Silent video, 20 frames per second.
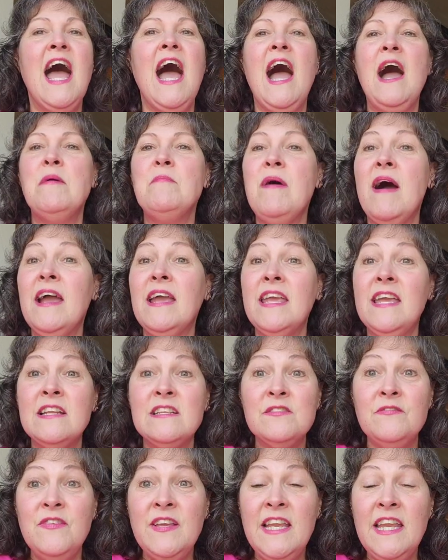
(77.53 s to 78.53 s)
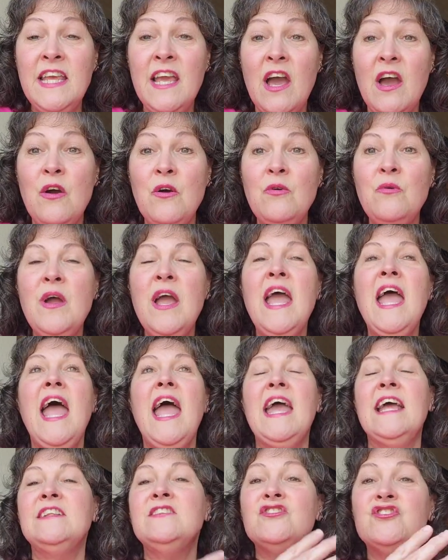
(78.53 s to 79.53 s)
I might get to video
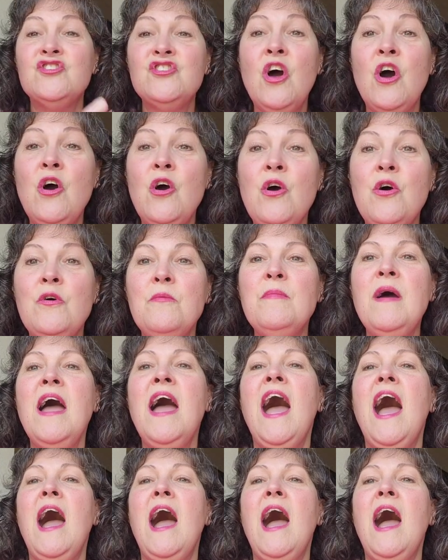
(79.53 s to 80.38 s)
and some